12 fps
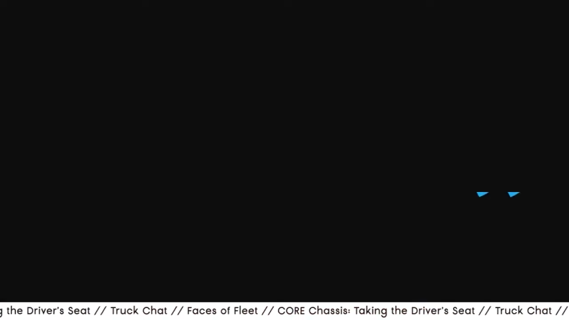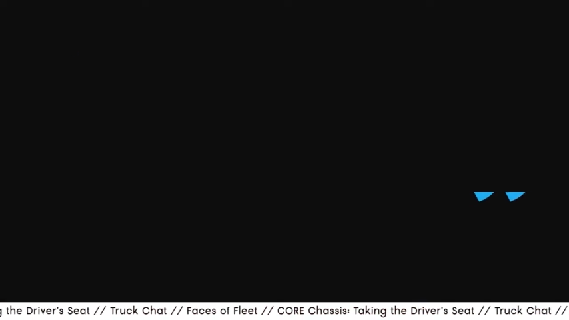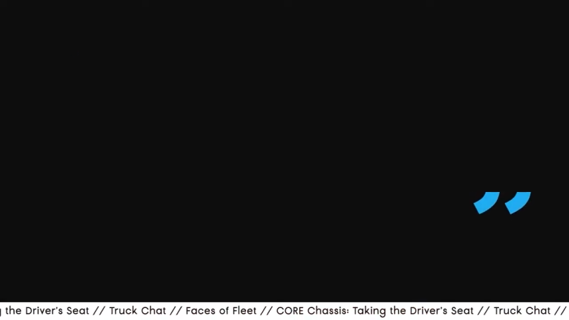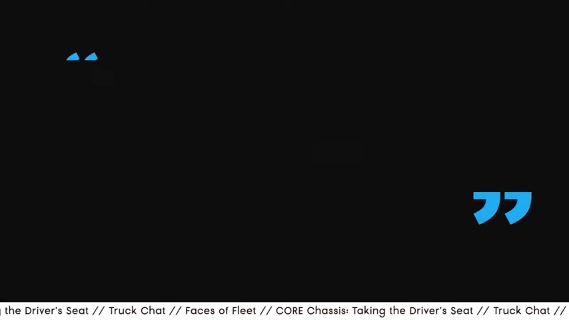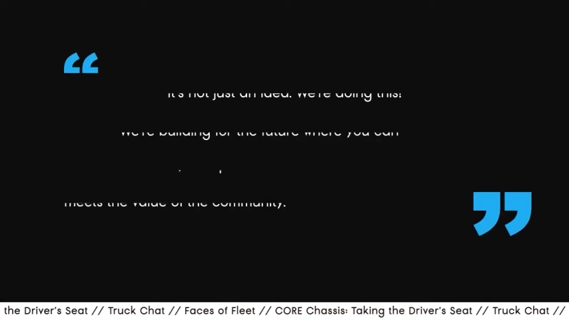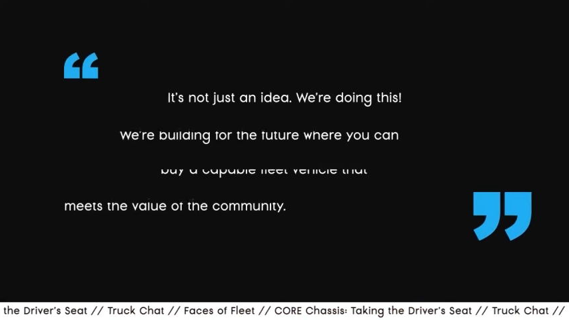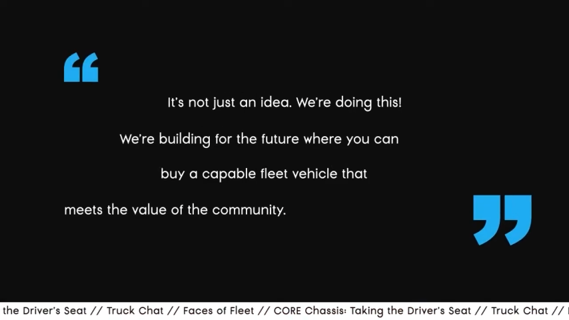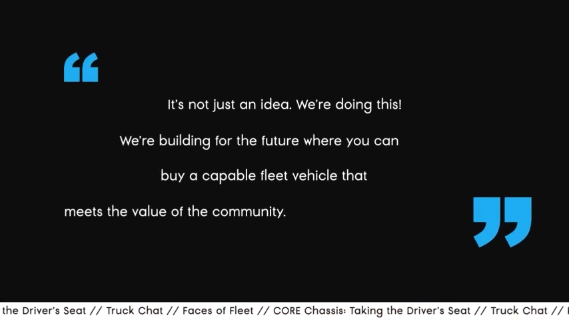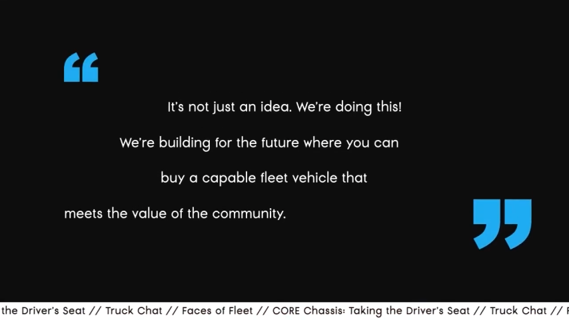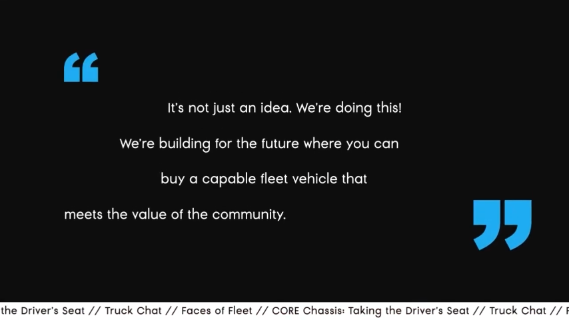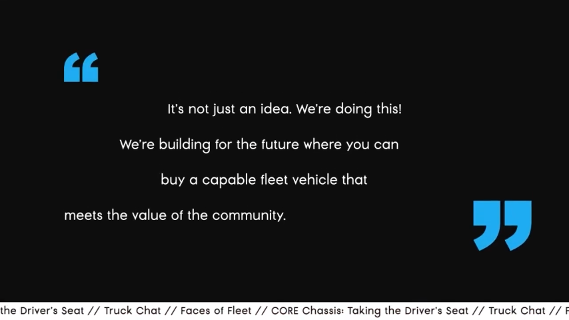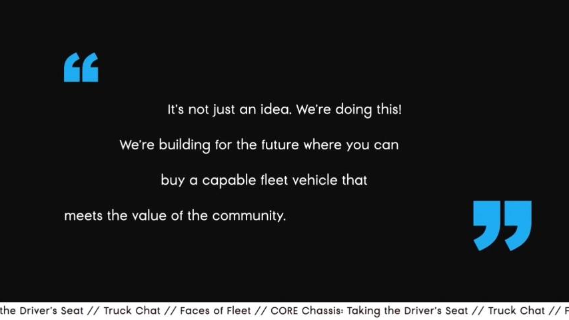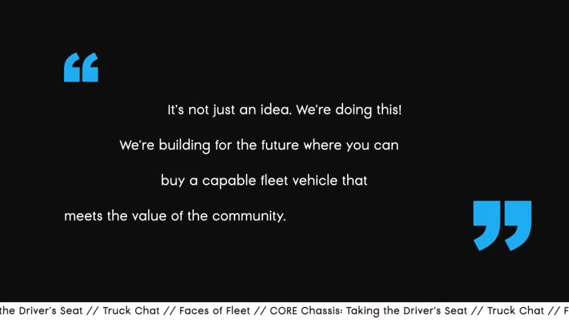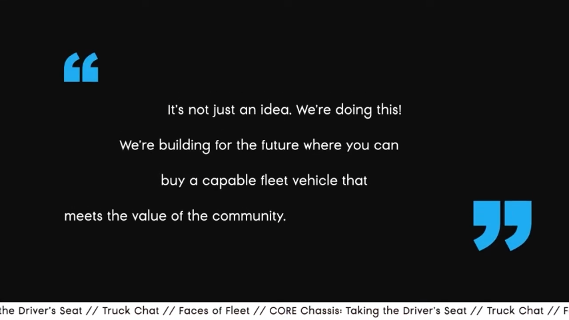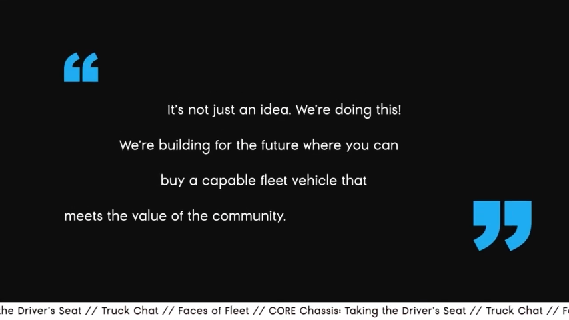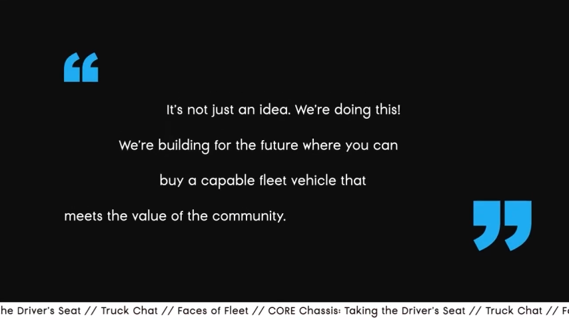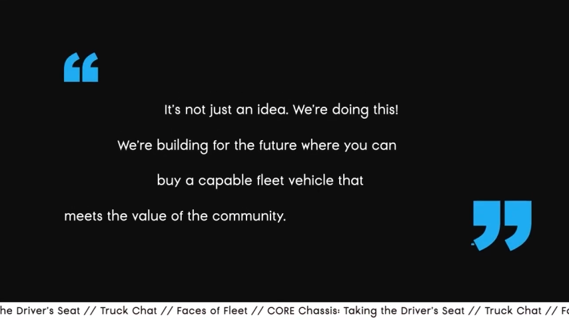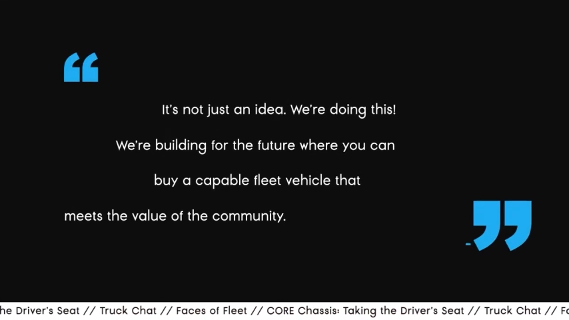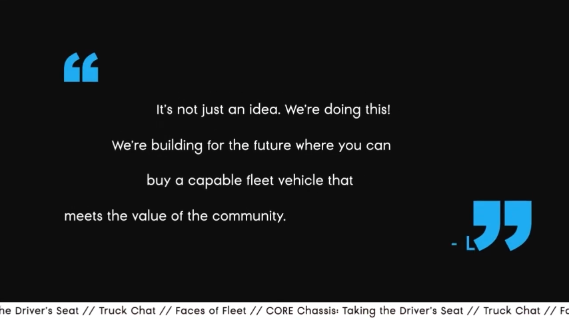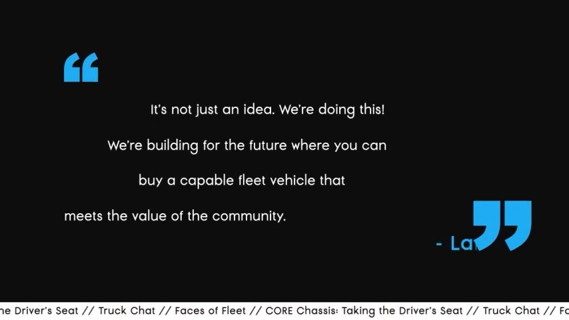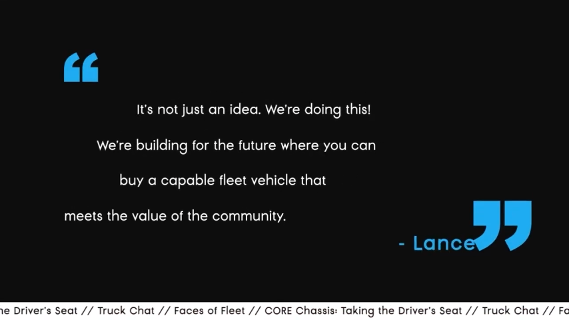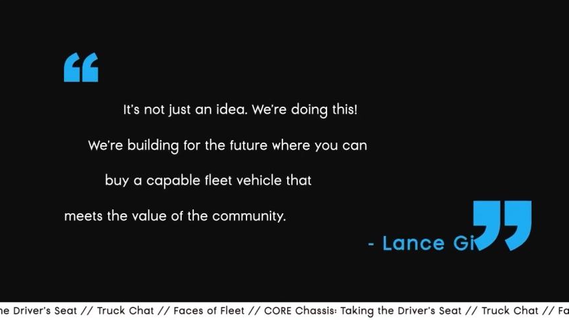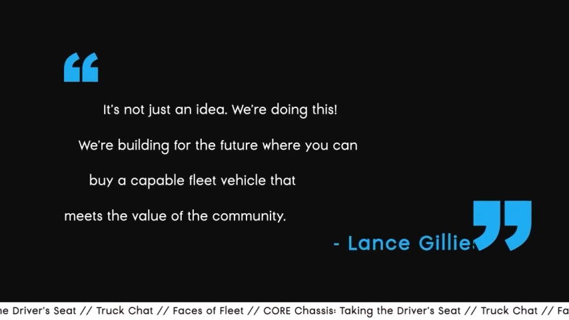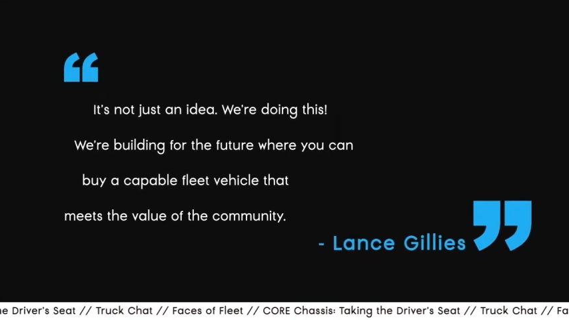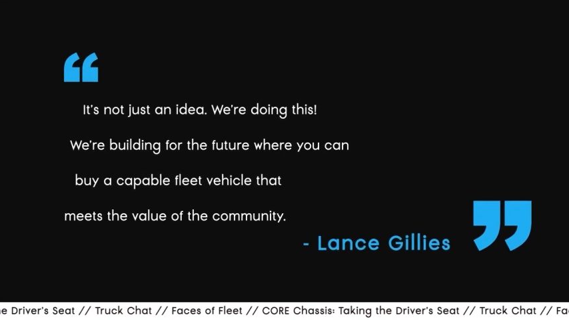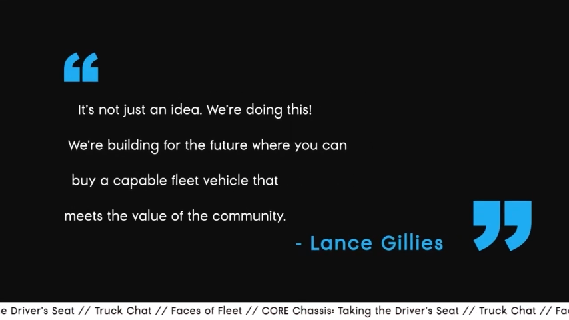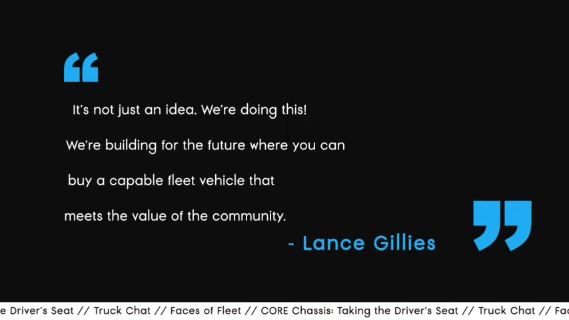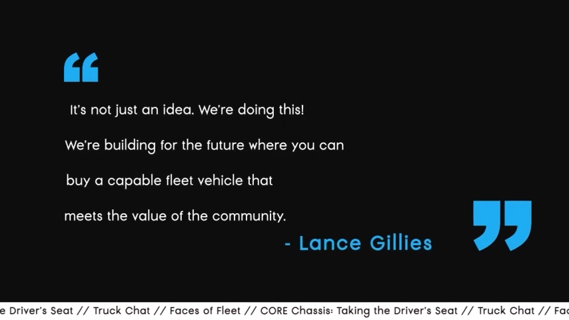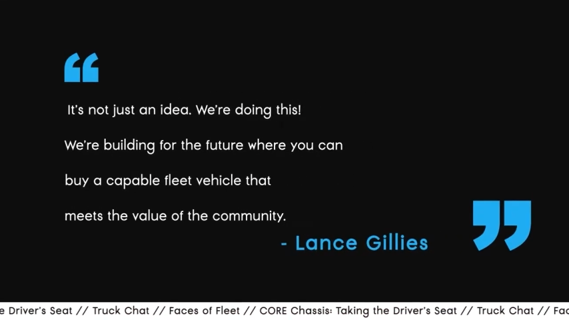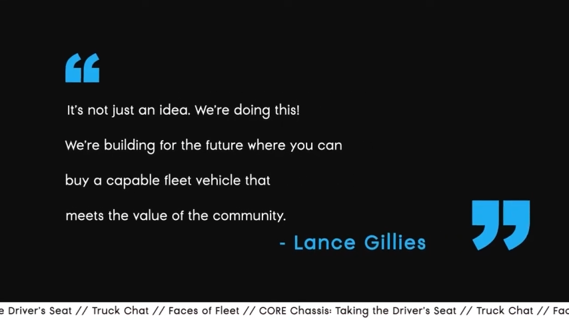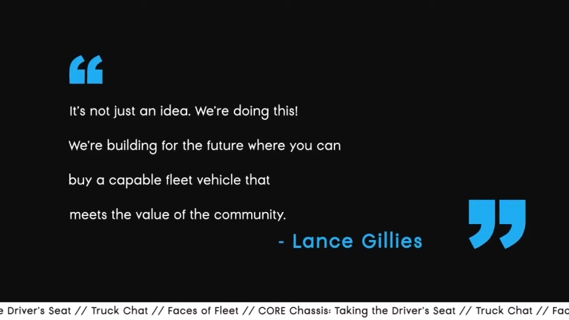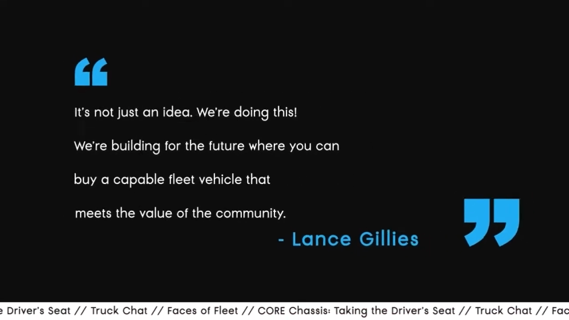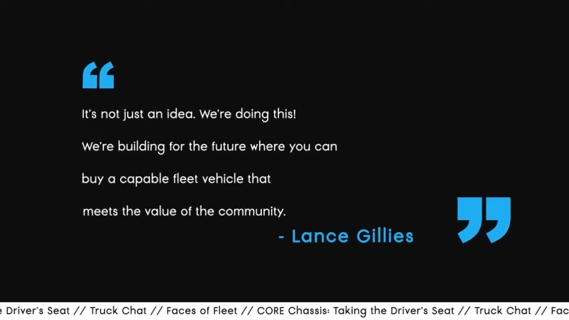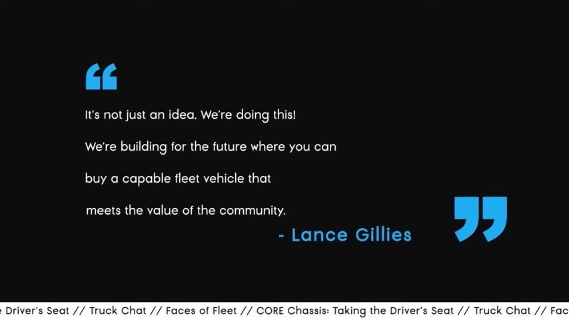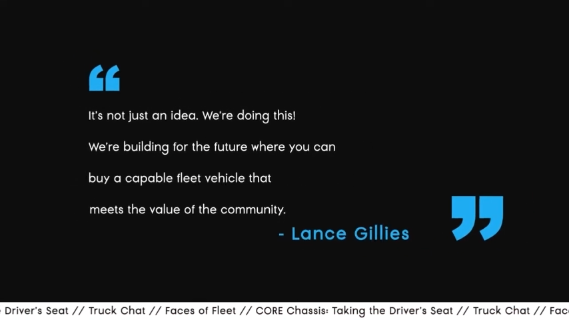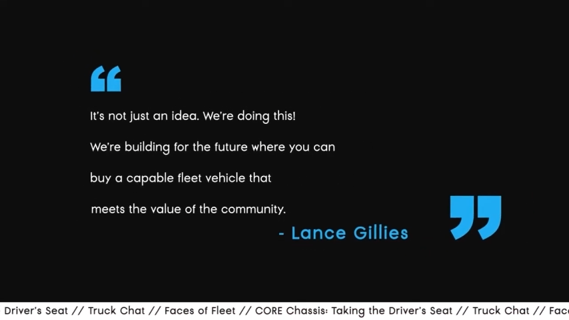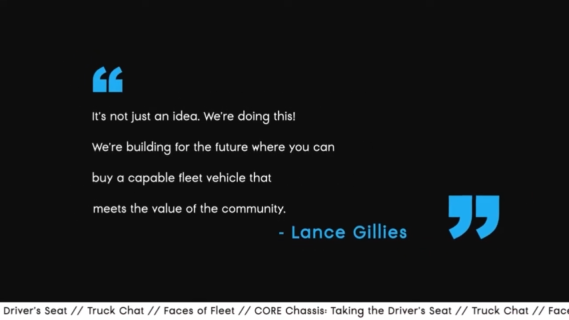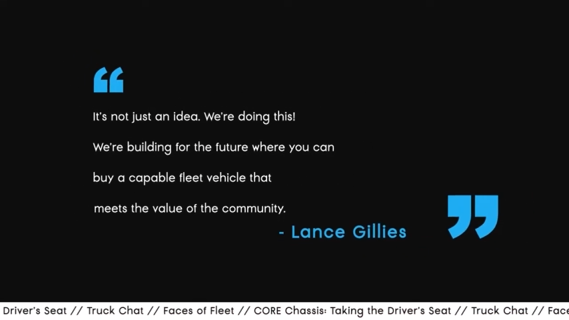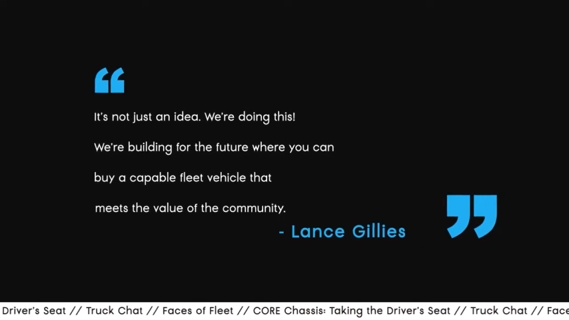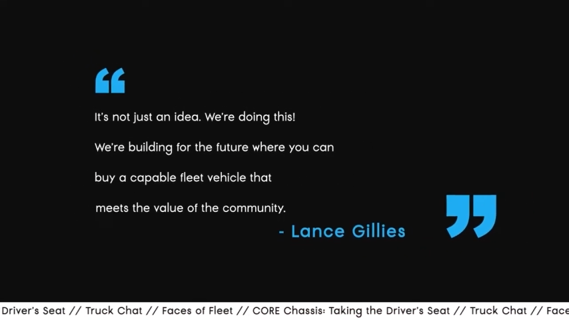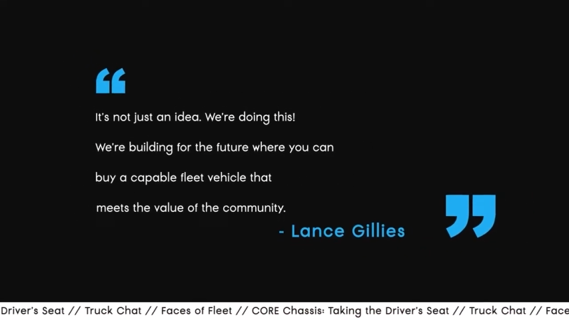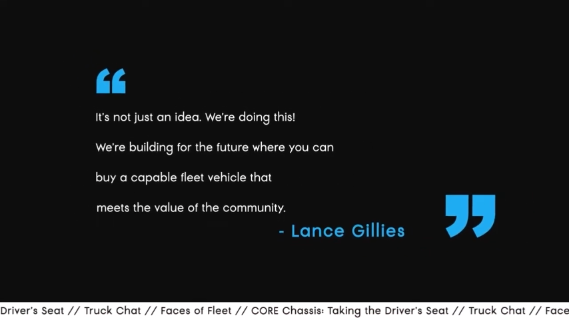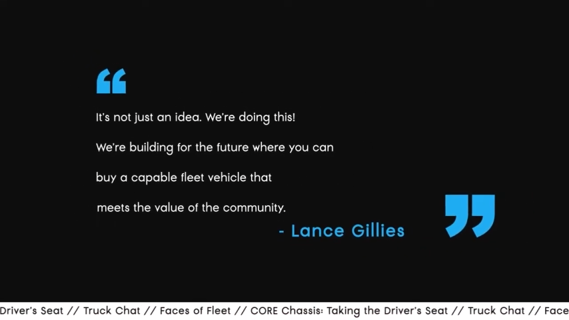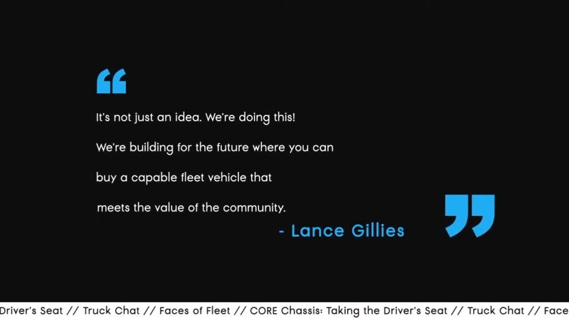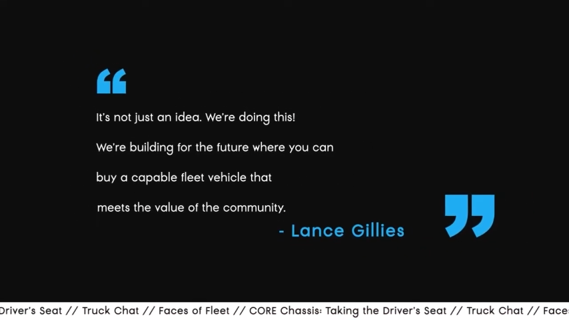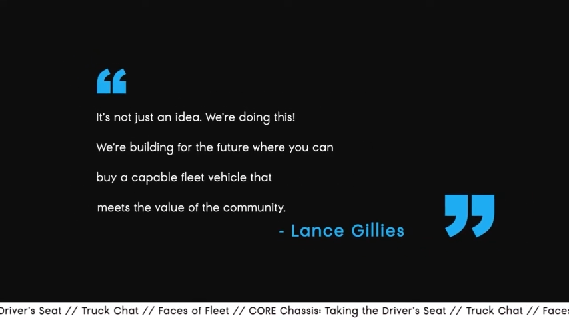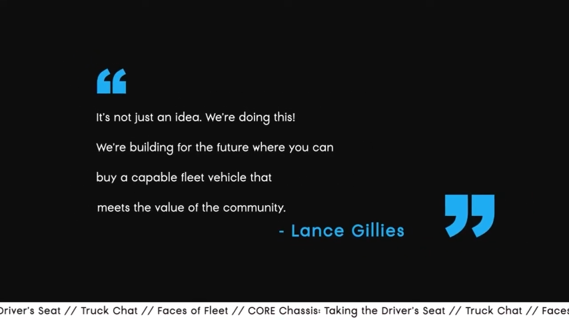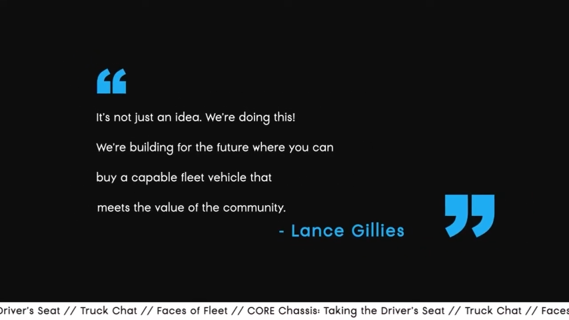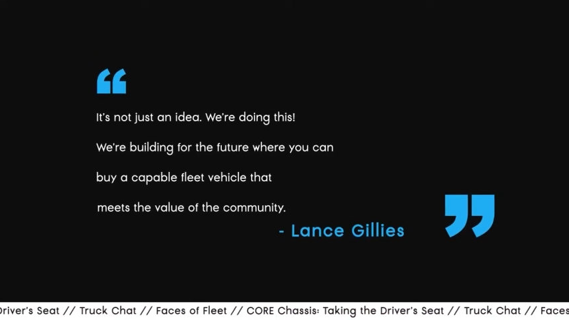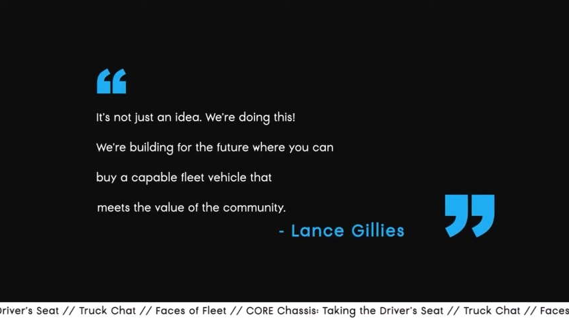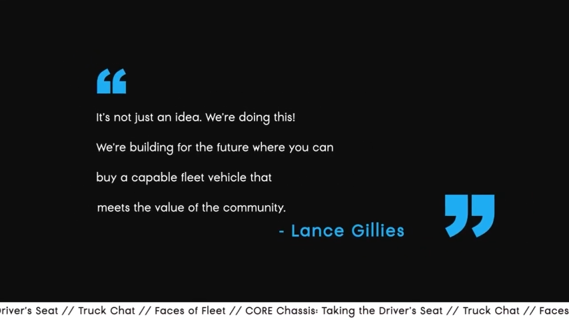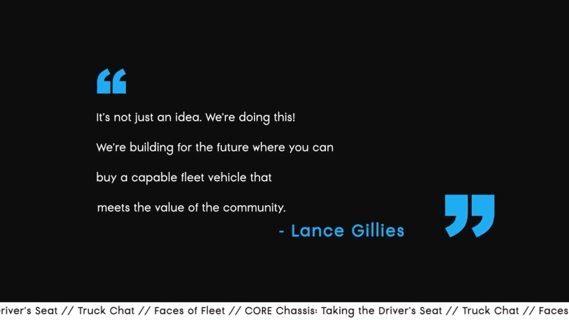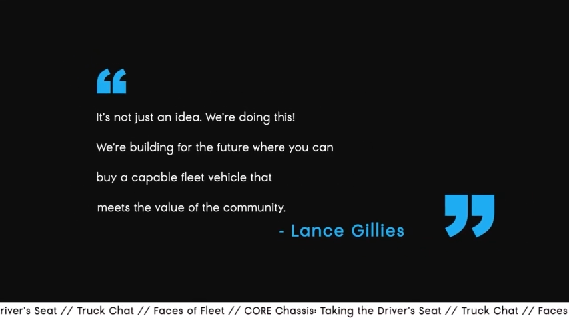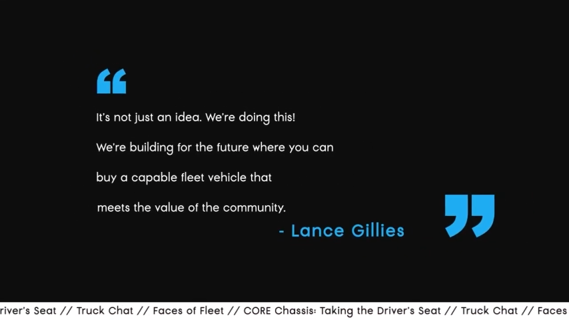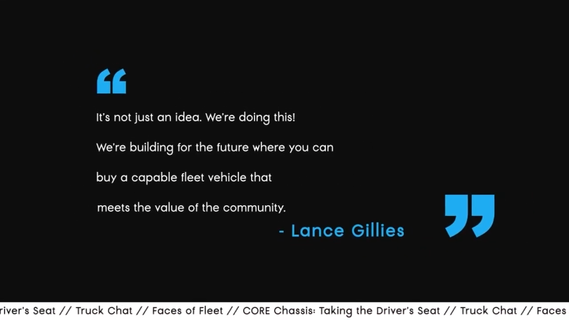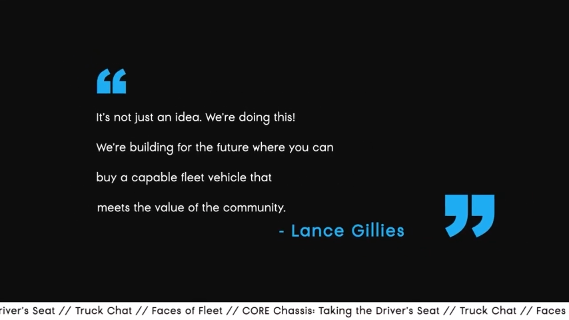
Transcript: (no speaker visible)